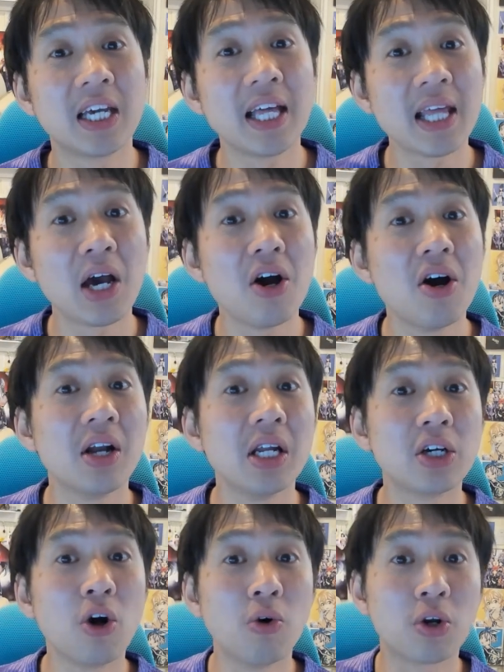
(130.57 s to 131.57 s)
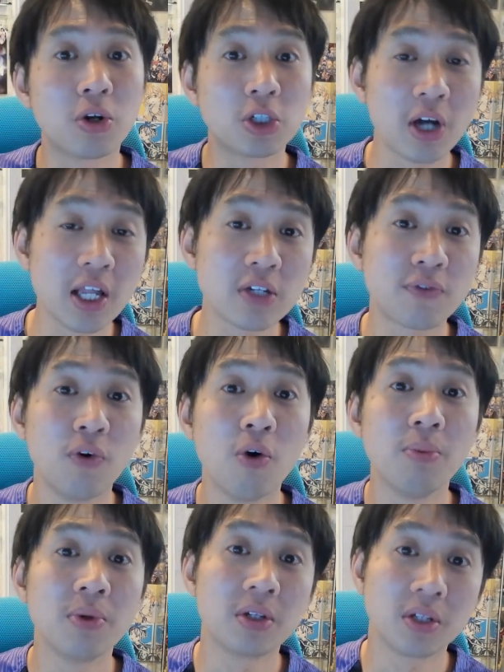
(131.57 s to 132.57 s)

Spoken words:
get that early goal to transform